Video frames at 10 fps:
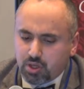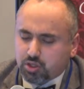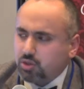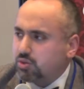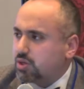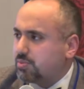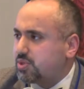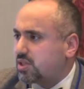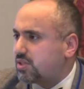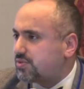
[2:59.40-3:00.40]
So the
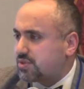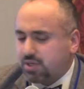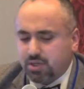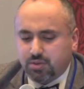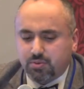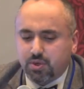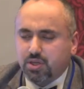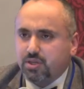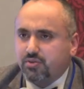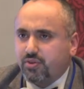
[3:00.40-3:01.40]
objectives today, we're
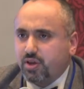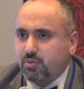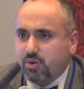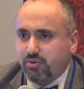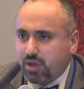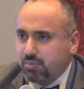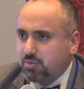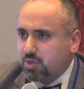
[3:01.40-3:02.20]
going to define what family